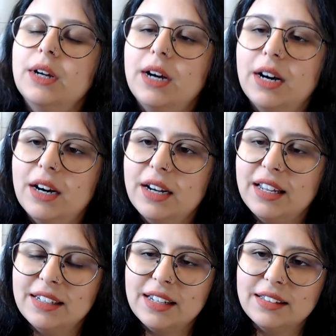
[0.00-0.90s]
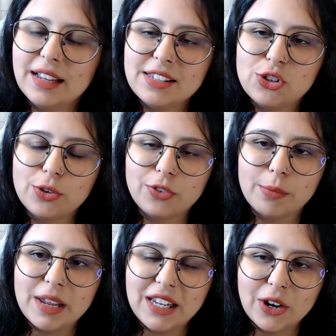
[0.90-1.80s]
And that's true for
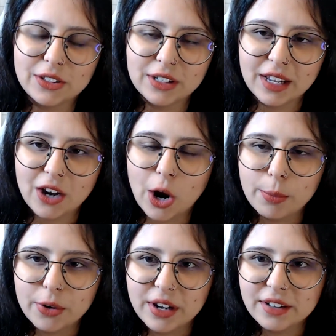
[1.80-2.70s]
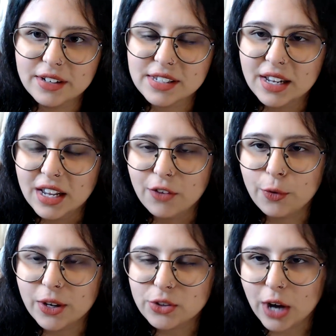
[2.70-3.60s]
many other like operators. If you
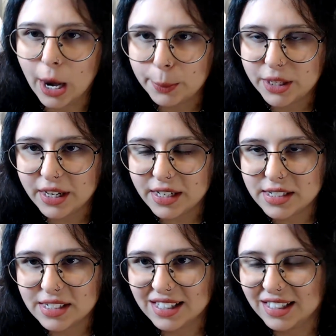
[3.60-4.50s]
want to update.